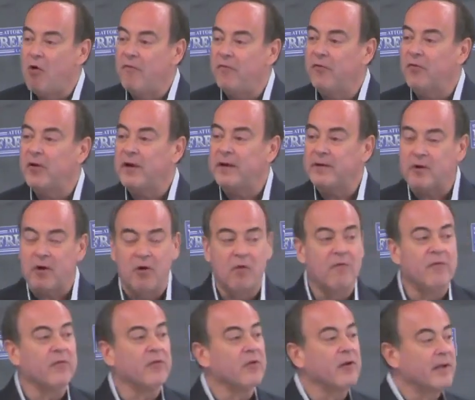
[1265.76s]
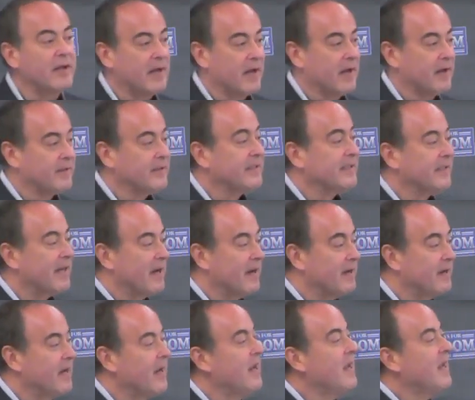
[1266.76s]
over and over again,
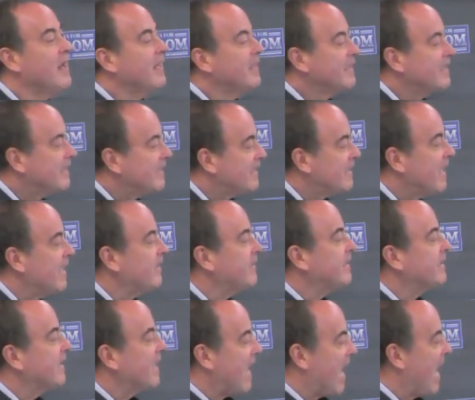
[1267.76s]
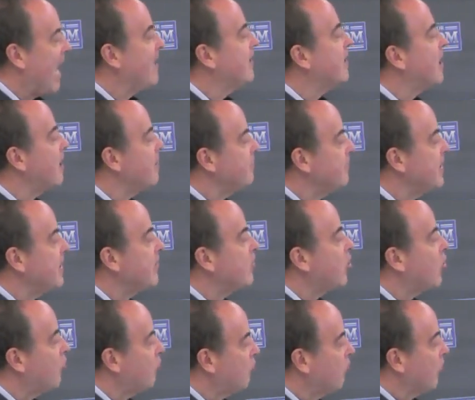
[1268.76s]
said states cannot be
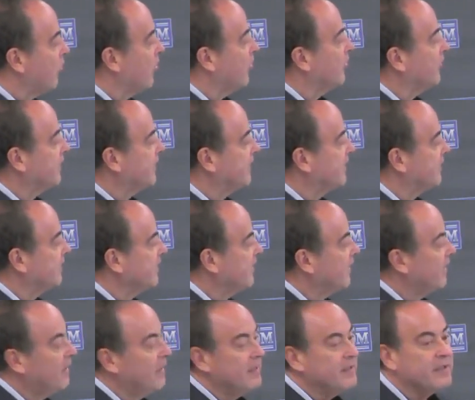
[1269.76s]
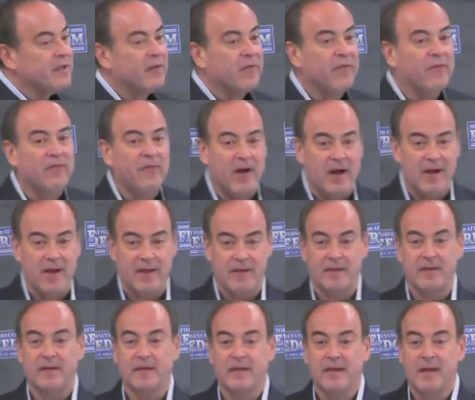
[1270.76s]
coerced to
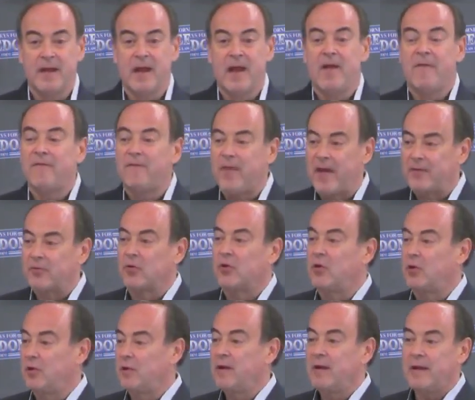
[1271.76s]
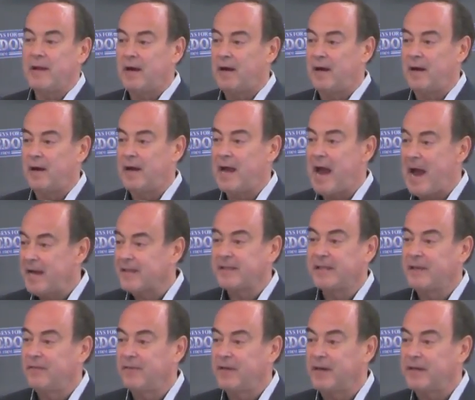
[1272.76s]
fund federal
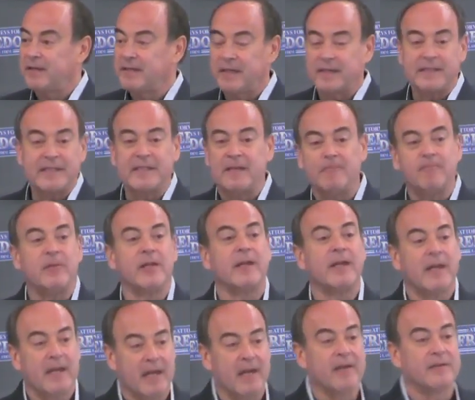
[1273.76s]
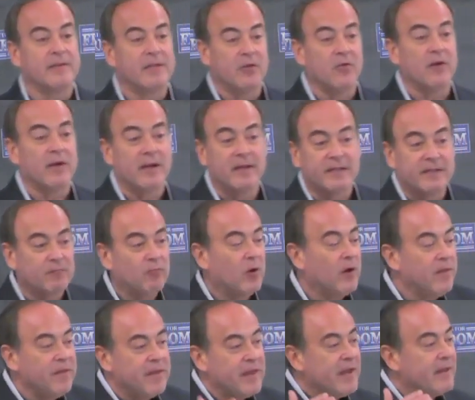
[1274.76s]
activities. They simply can't do it. It's
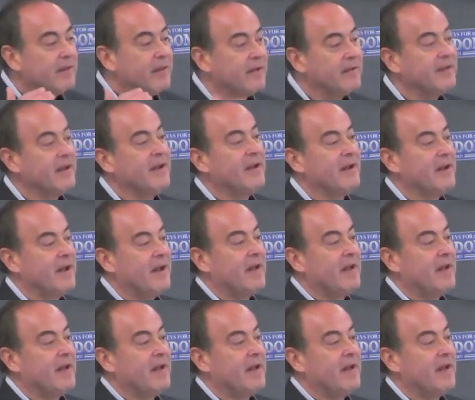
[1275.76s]
one thing that